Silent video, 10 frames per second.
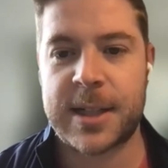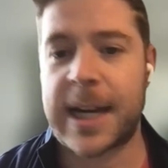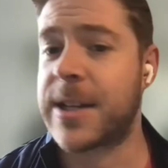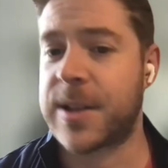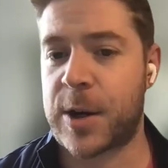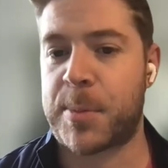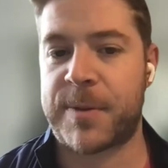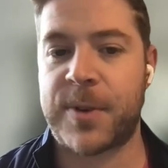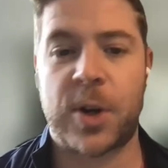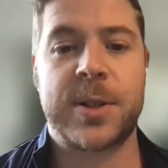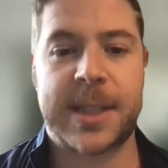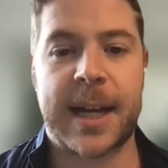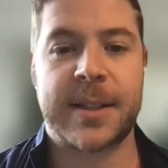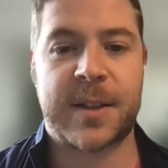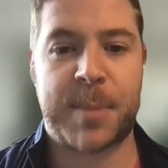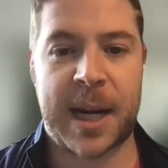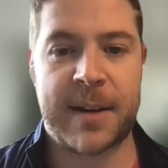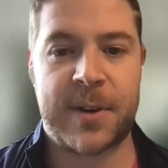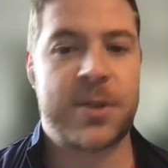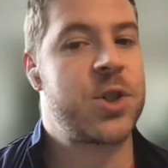into their preferred styles of
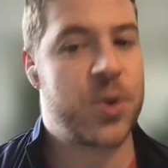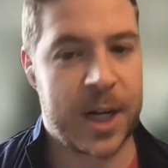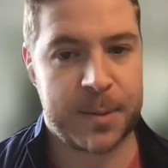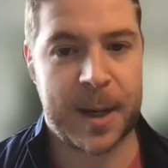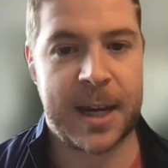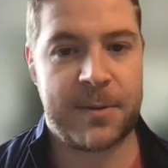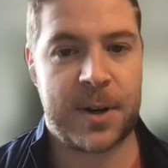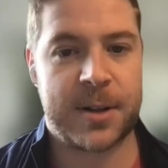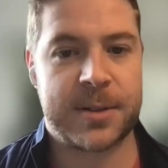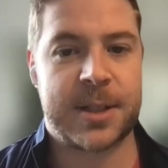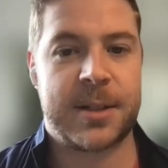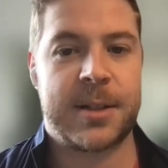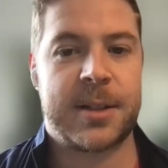behavior, strength behaviors,